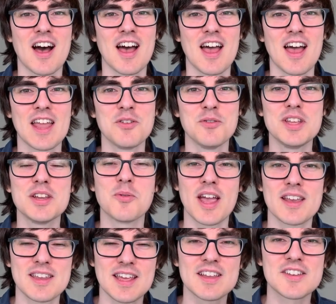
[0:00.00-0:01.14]
And you need a
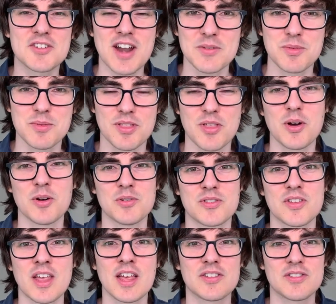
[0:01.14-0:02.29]
way to interact with
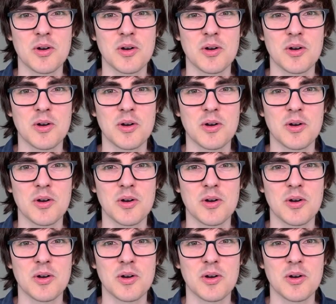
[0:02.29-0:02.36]
those.